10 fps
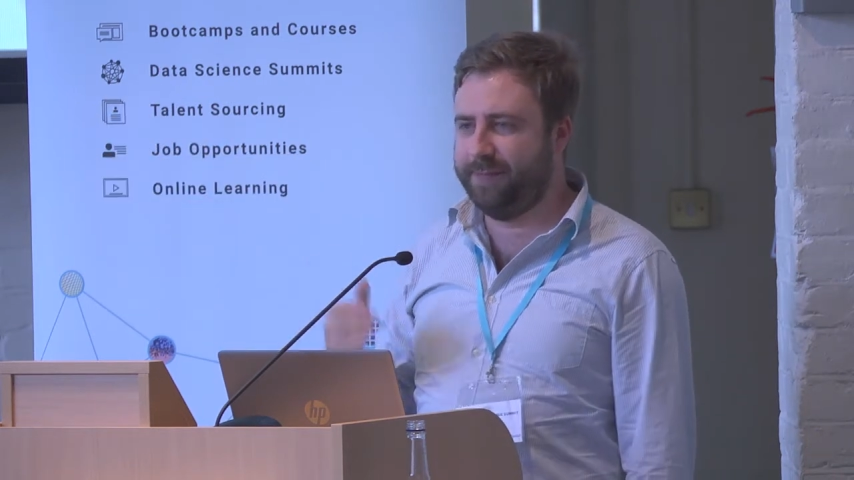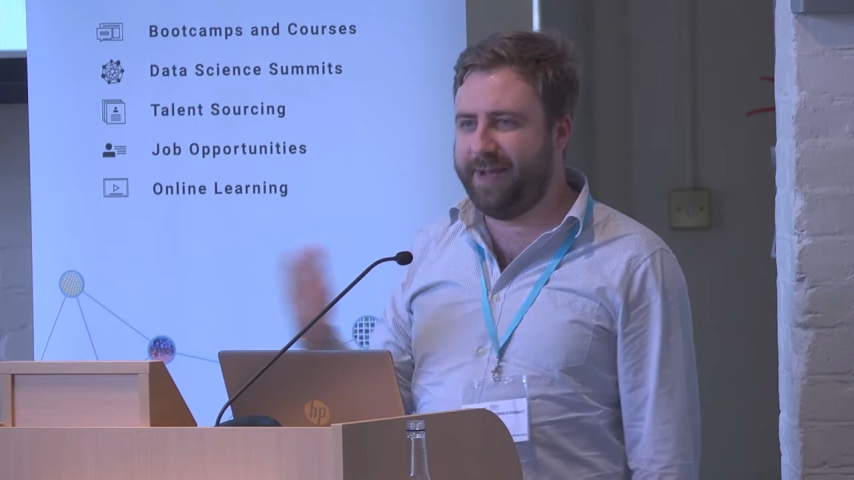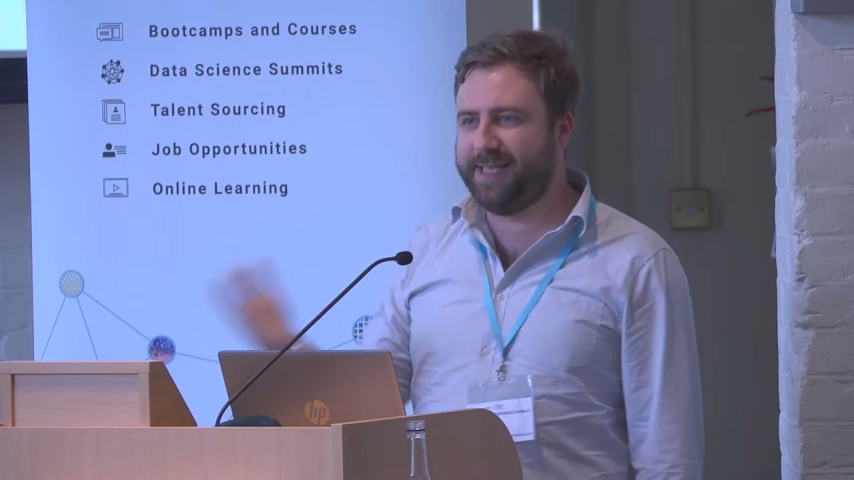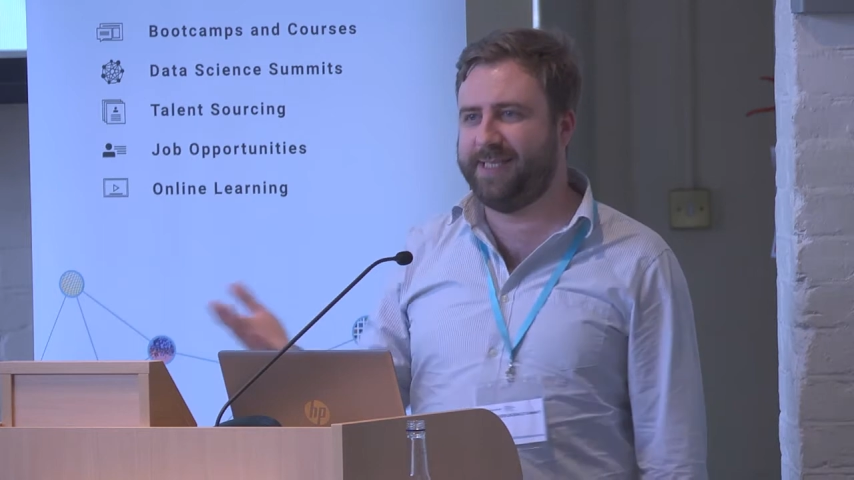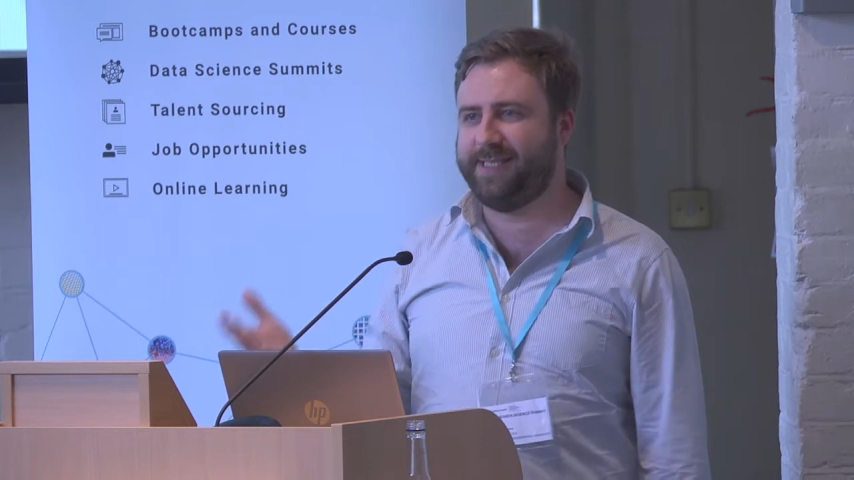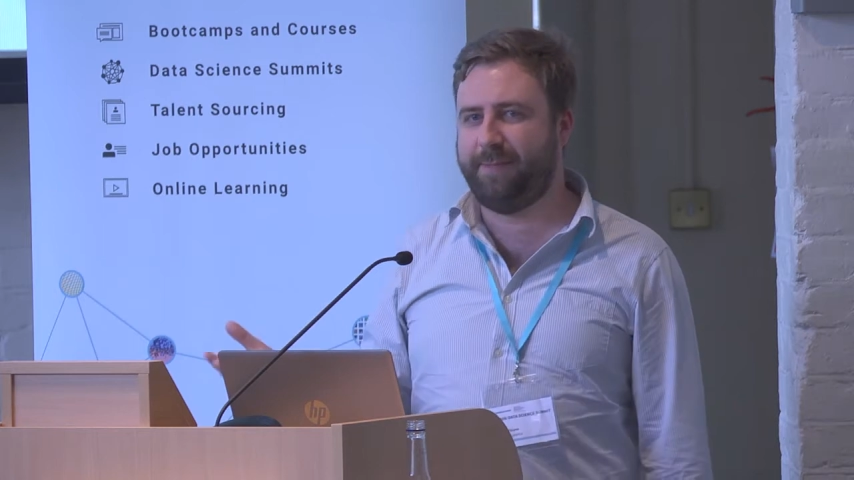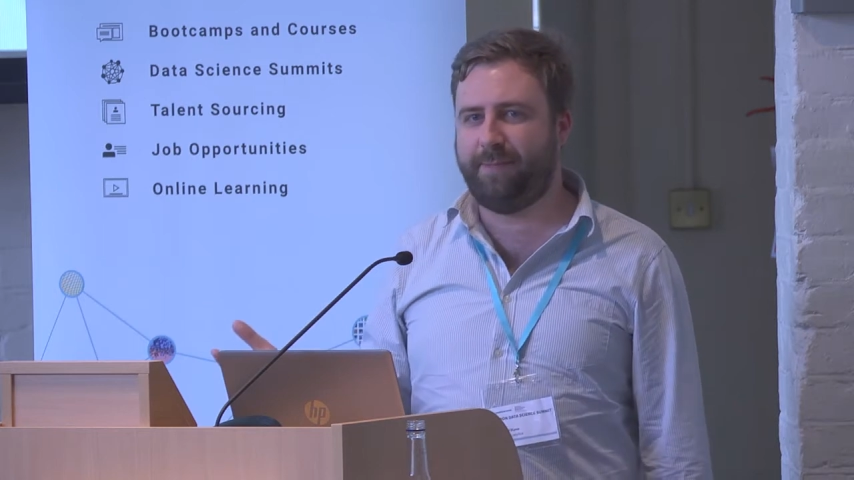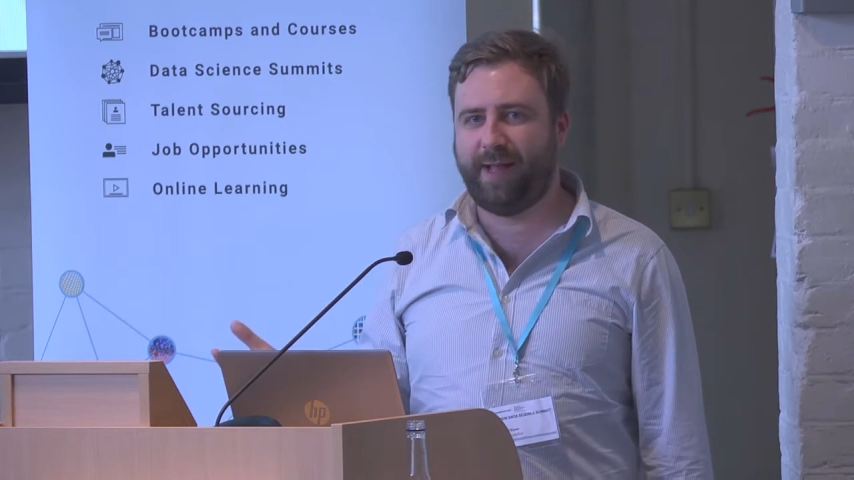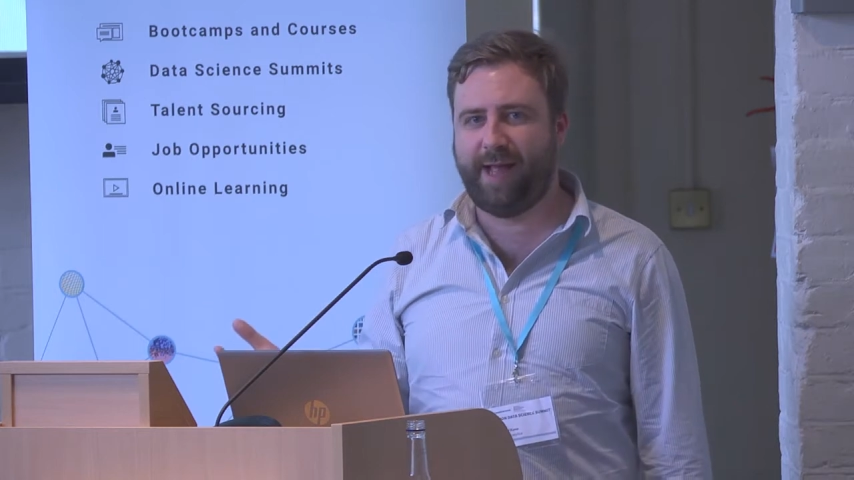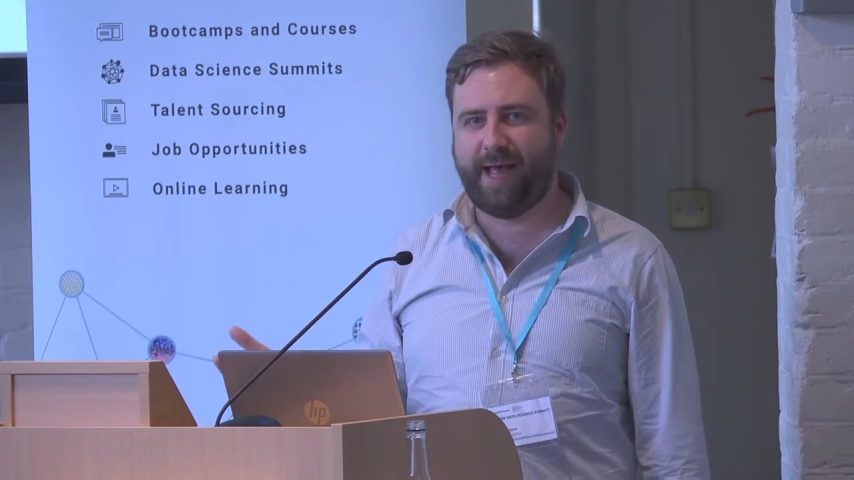The best
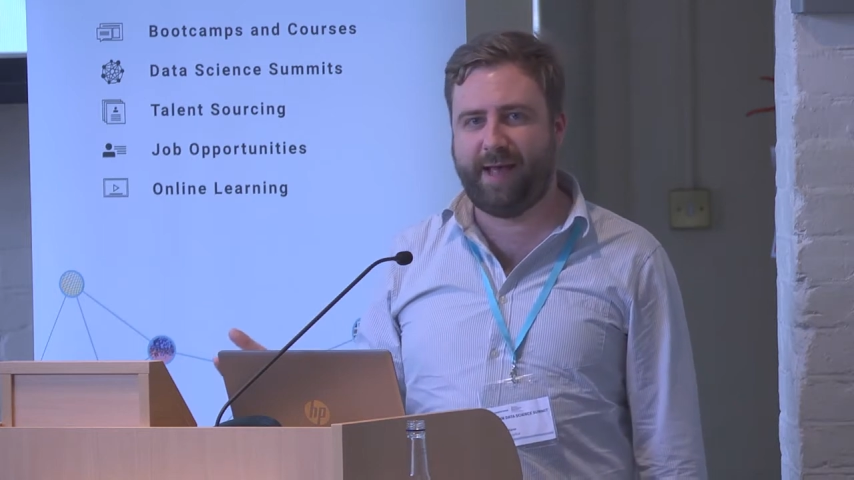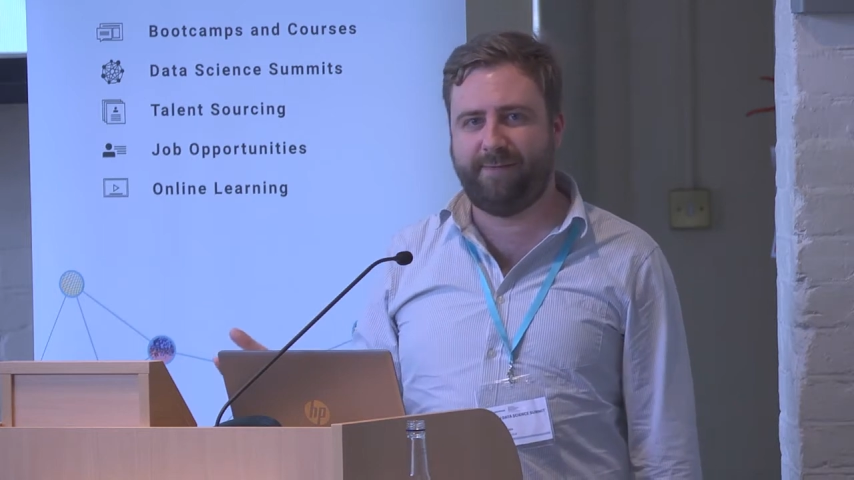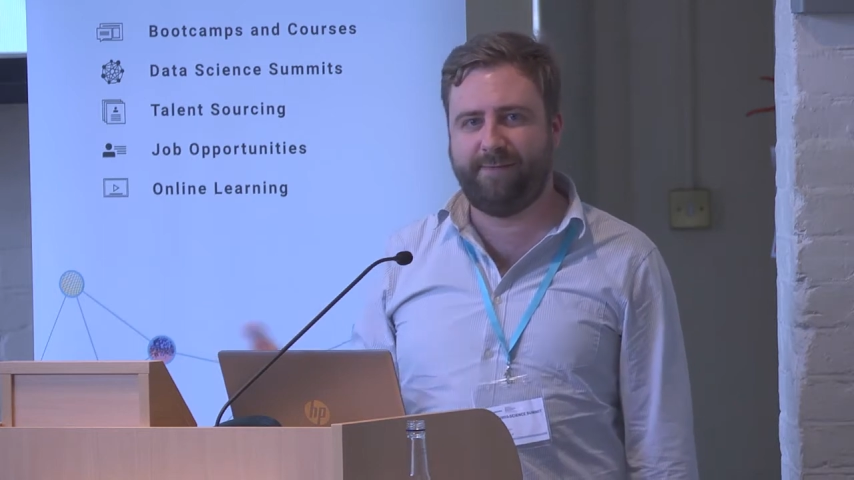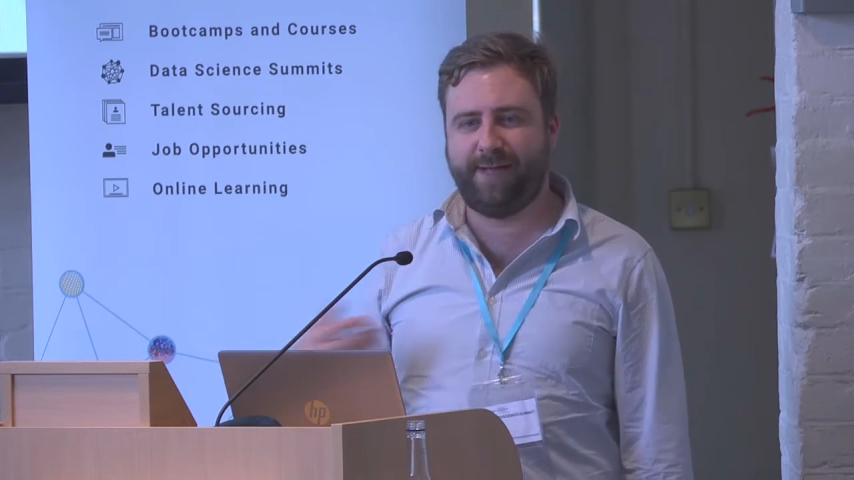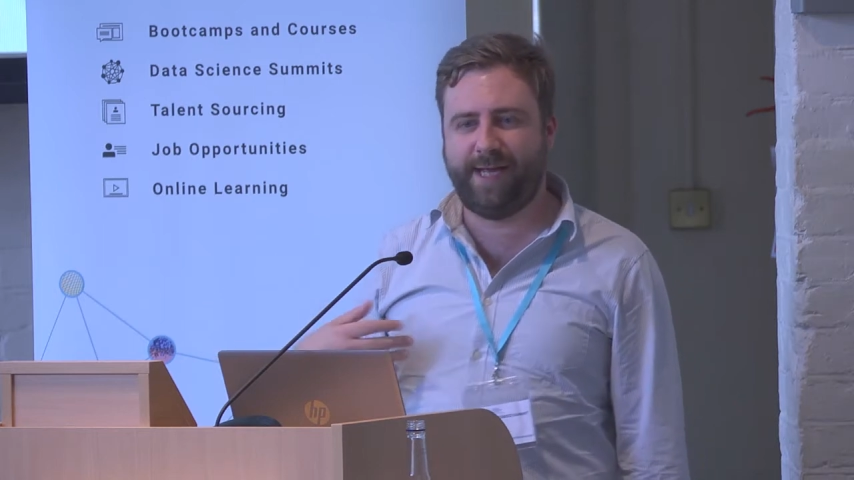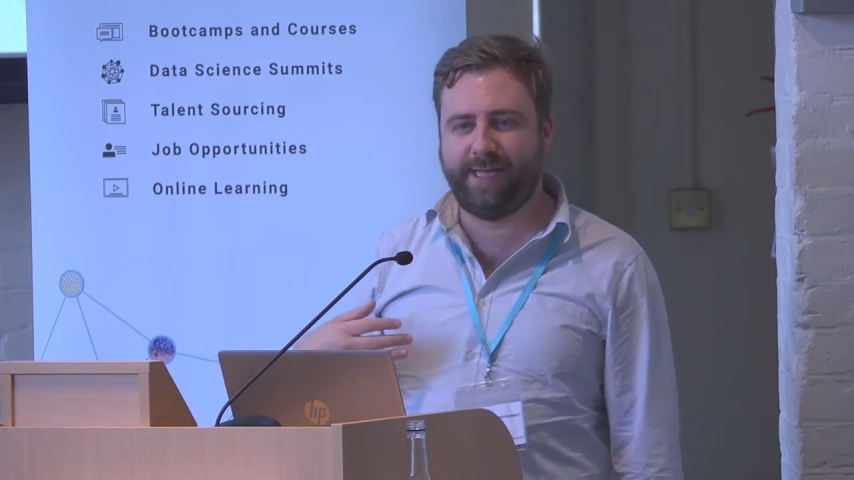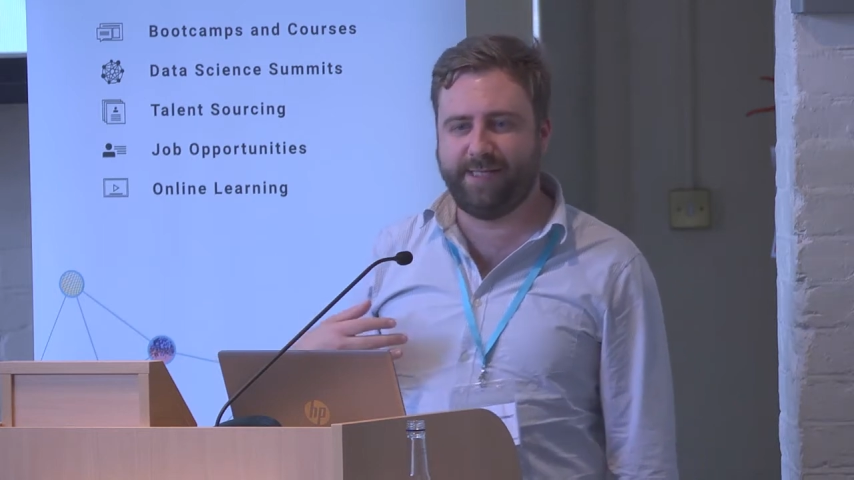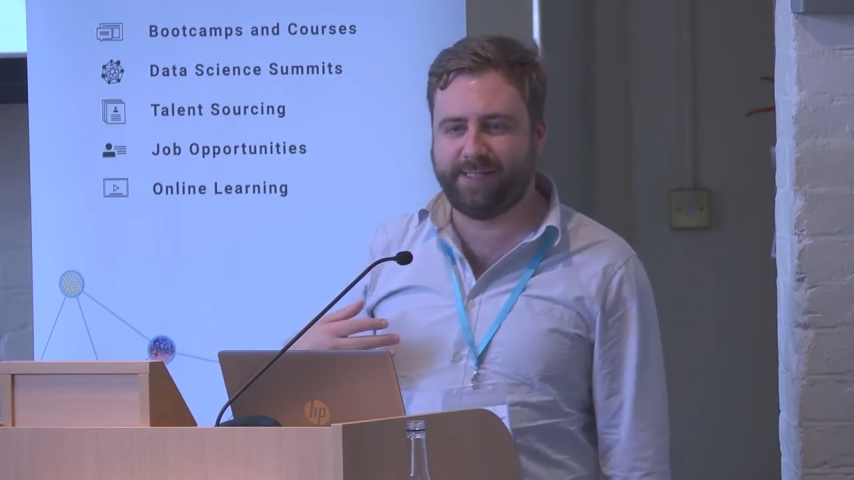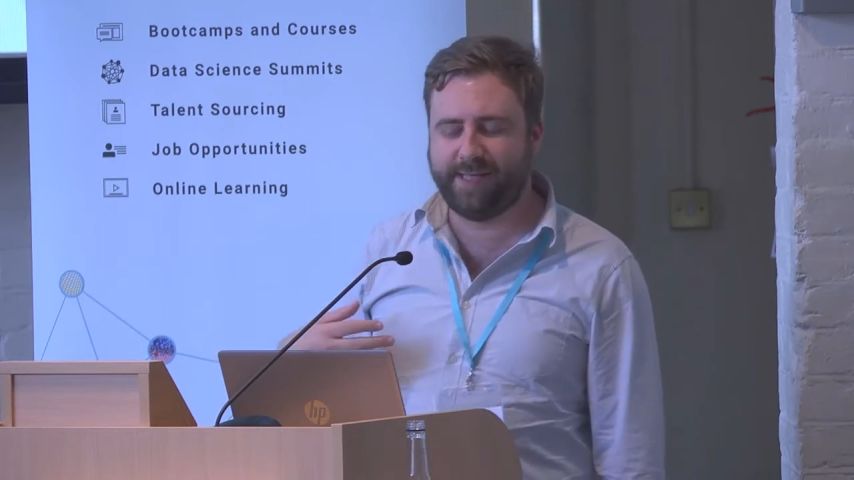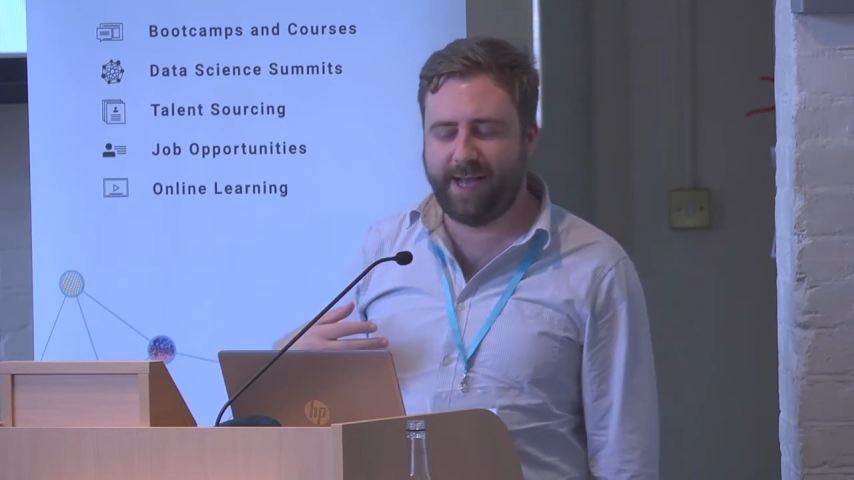example I have
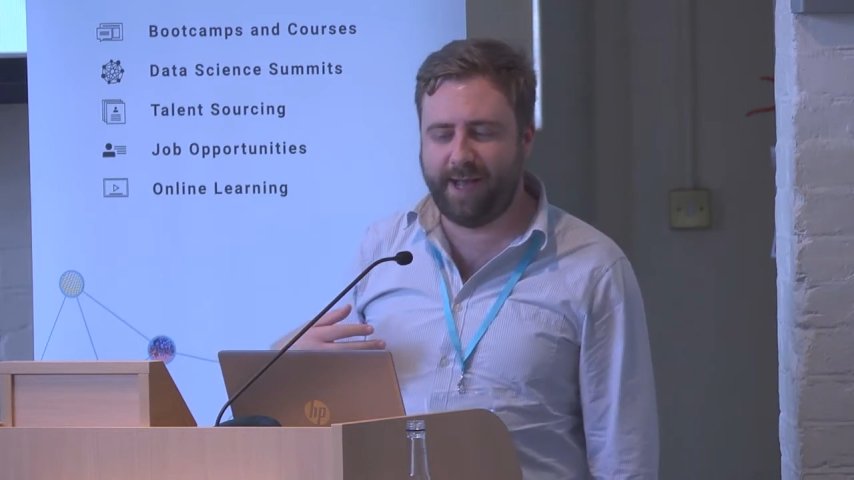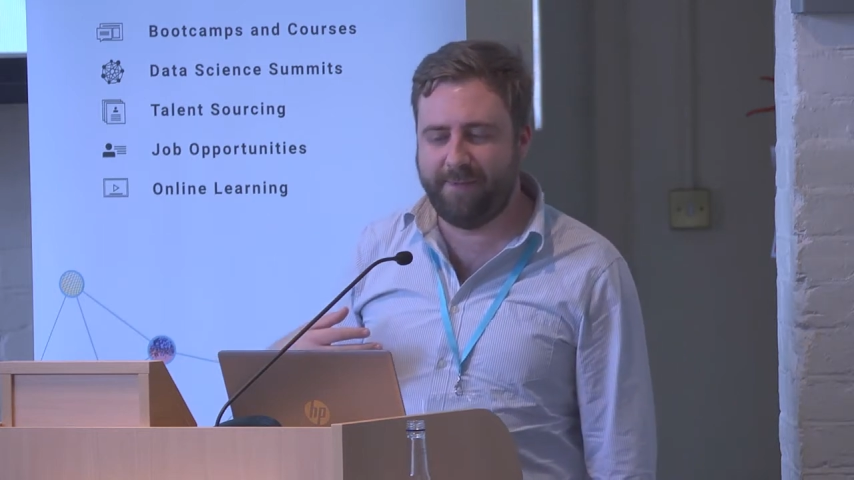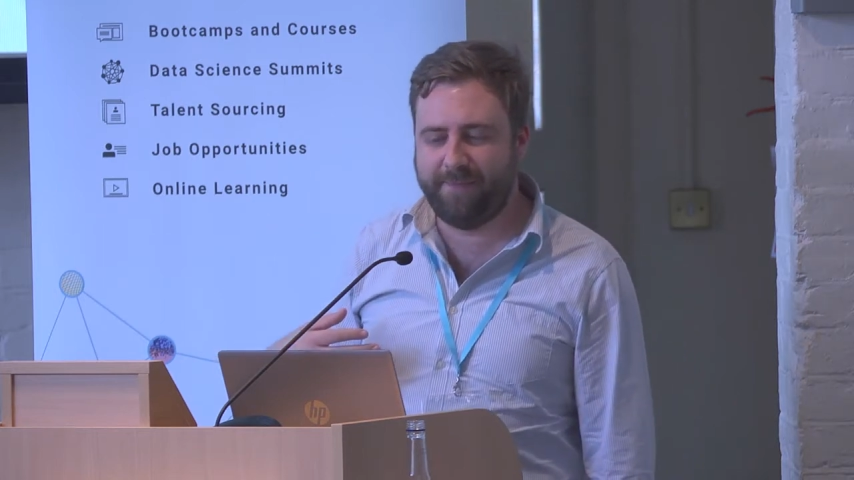is